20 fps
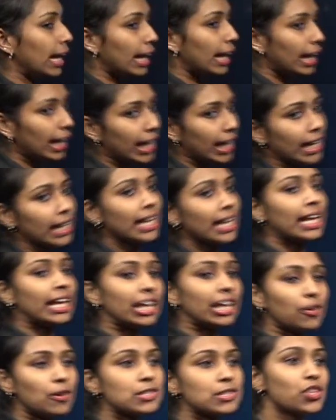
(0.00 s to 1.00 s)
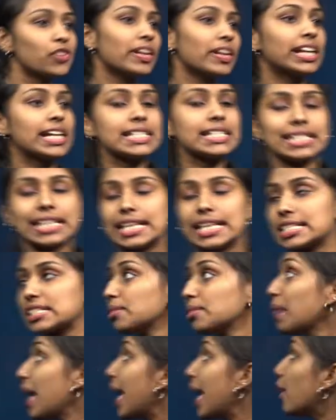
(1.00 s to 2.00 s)
Again, here also we can see
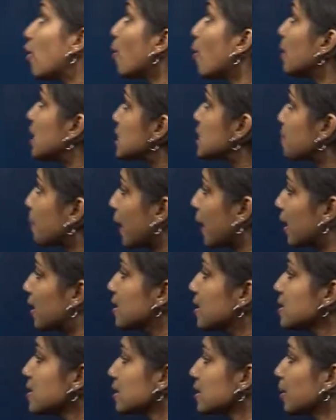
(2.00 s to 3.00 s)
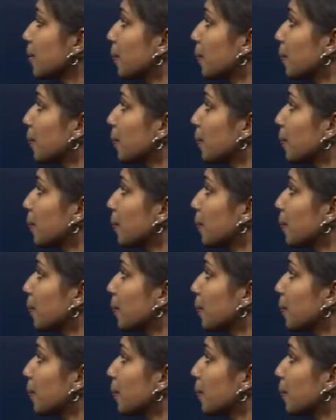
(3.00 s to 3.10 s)
some anomalous pairs.